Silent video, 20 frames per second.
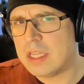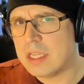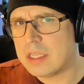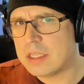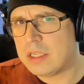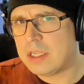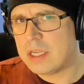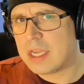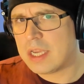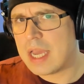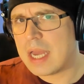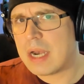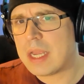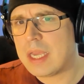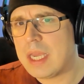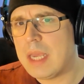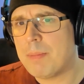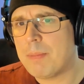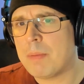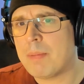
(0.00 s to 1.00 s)
you gotta
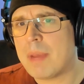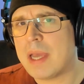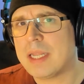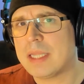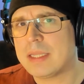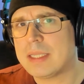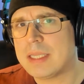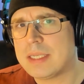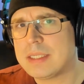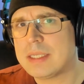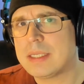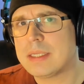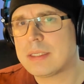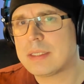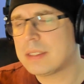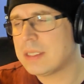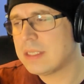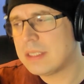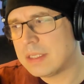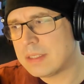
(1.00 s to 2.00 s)
keep in mind that this
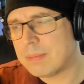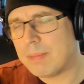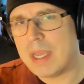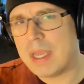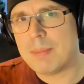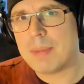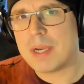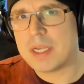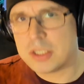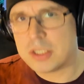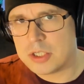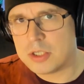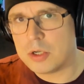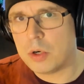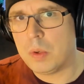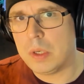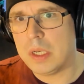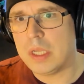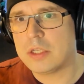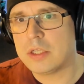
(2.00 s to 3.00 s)
is made by
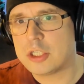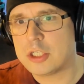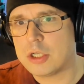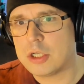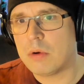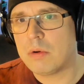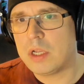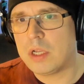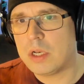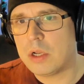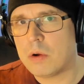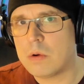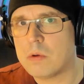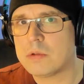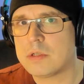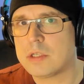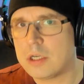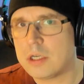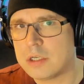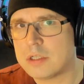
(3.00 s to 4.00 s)
Sony. Sony
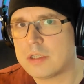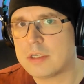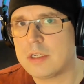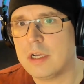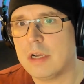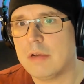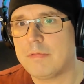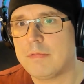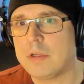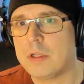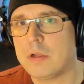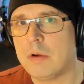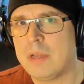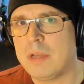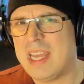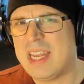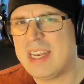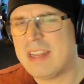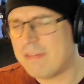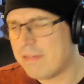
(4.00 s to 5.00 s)
knows their stuff. You know,
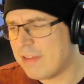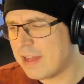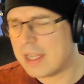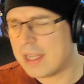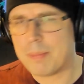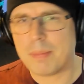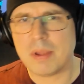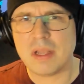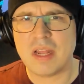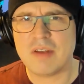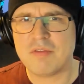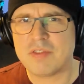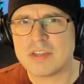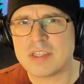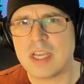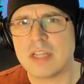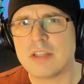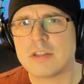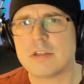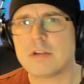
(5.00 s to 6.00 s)
they develop a lot of
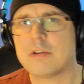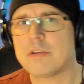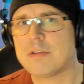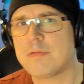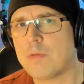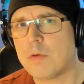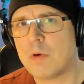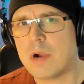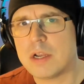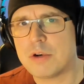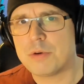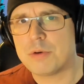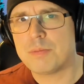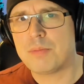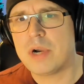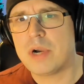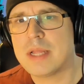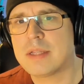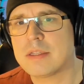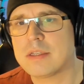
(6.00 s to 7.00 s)
sensors for other
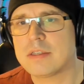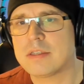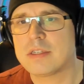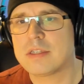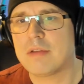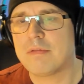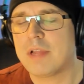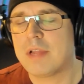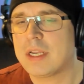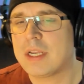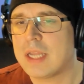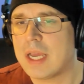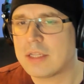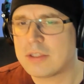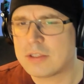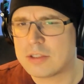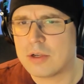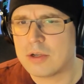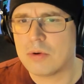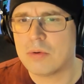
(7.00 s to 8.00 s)
brands and stuff like
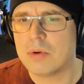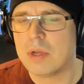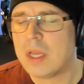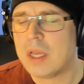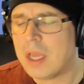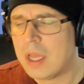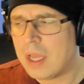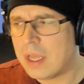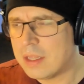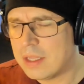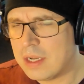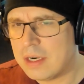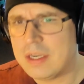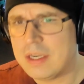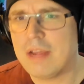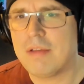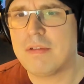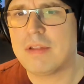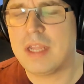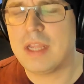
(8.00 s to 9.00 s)
that. So they
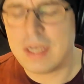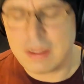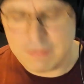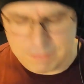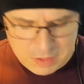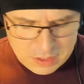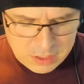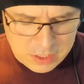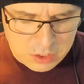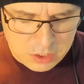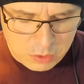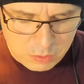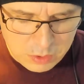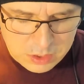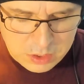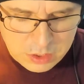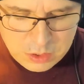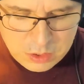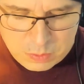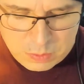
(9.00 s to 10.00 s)
definitely know
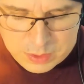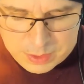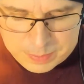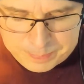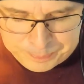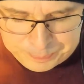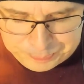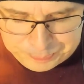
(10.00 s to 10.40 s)
what they're doing.